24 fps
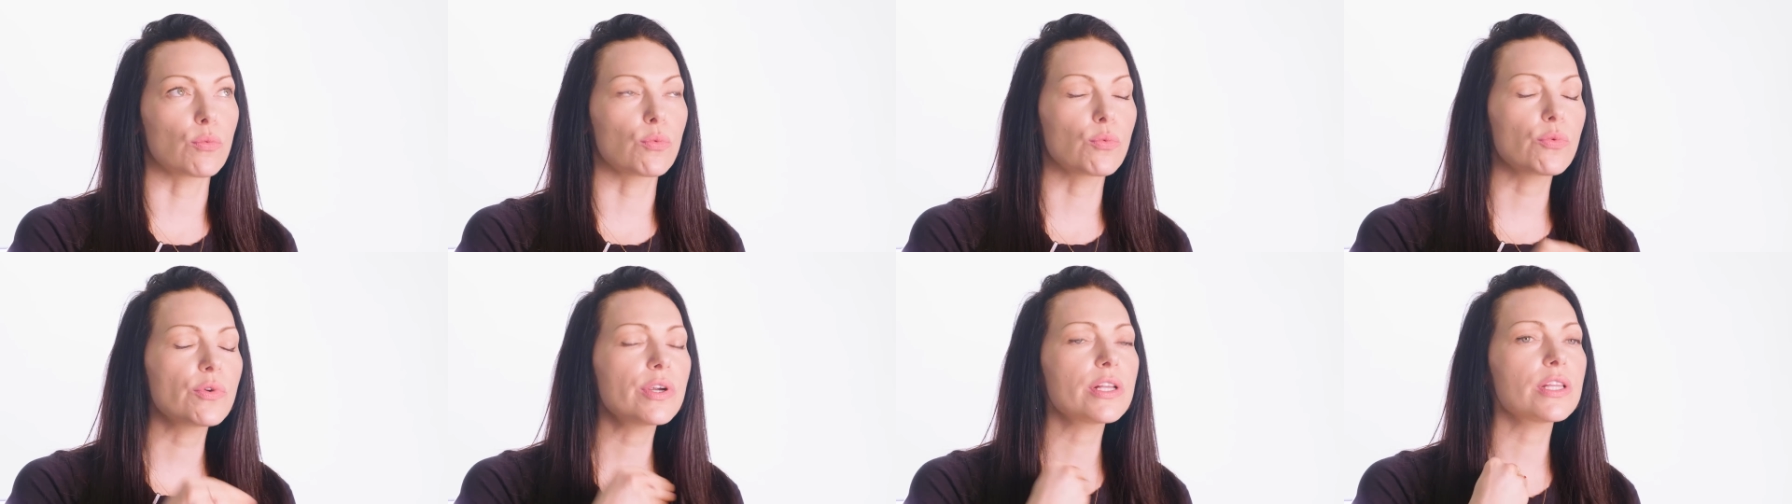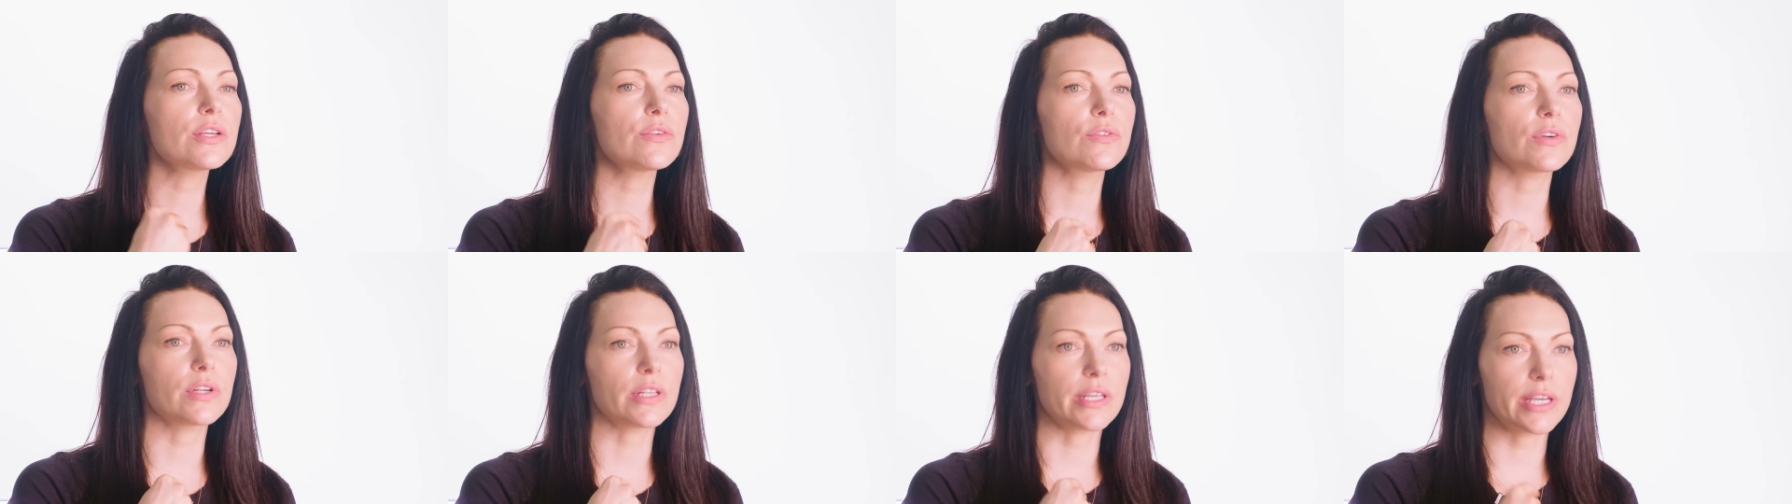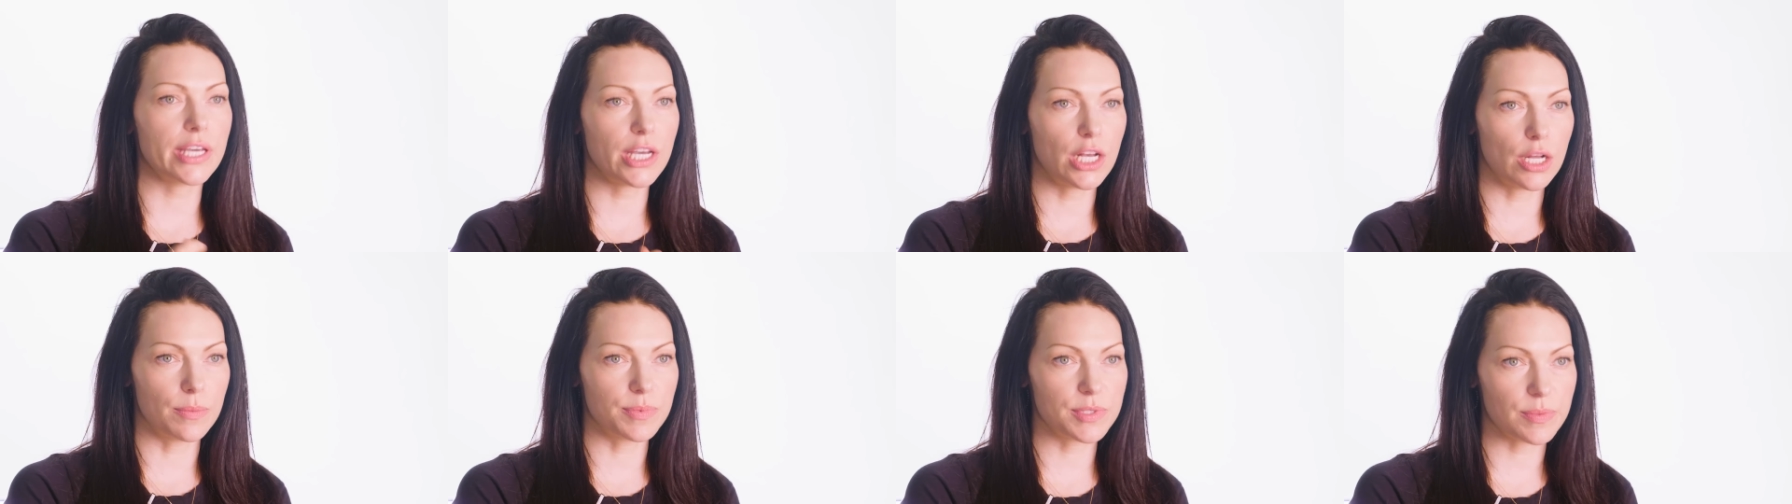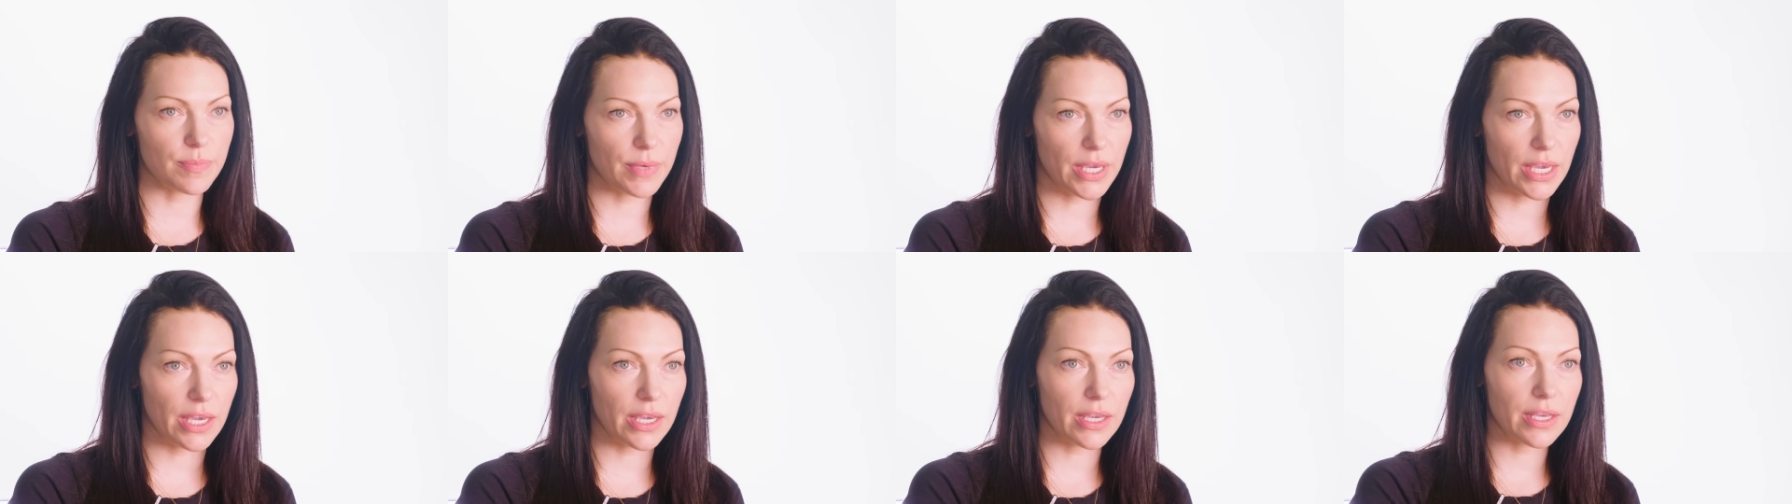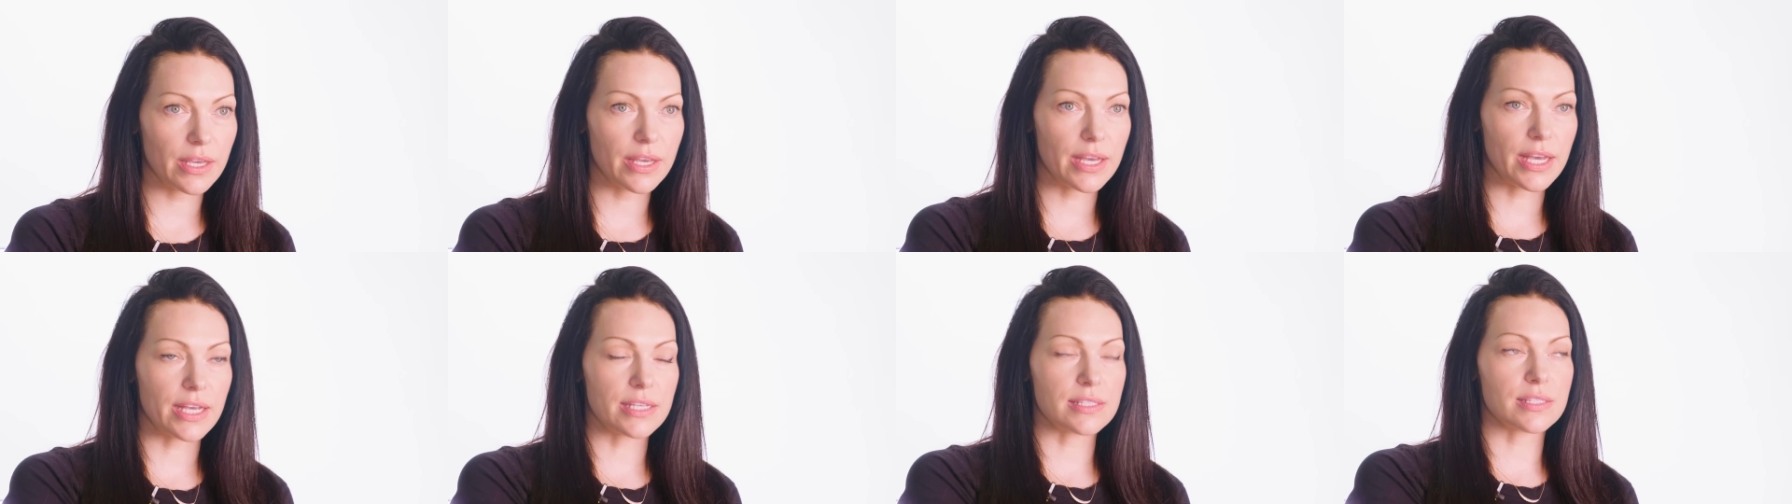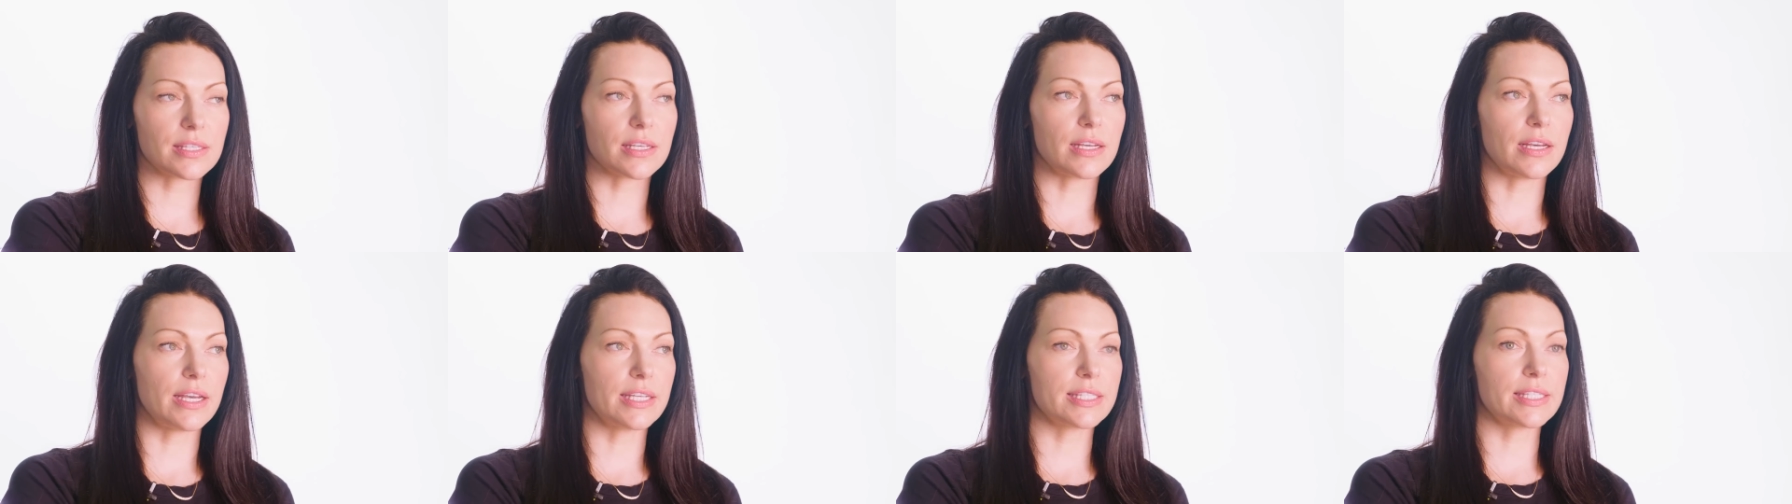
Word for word: really, really helped me as, a,